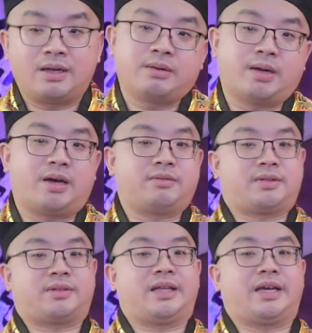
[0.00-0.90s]
Well,
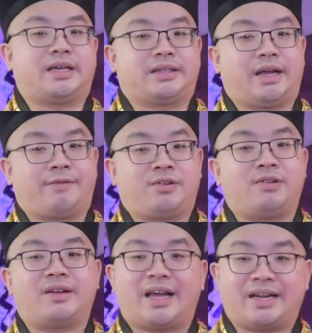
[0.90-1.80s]
the thing is, if you
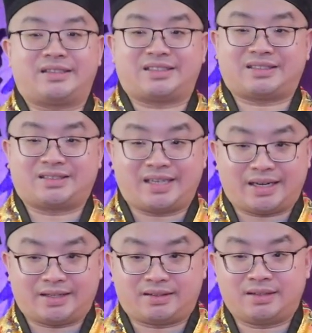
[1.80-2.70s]
let it
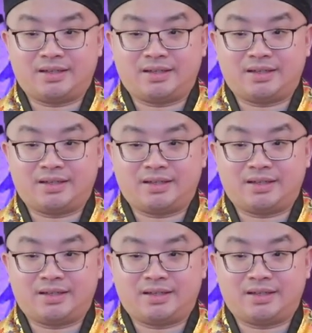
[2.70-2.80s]
sit,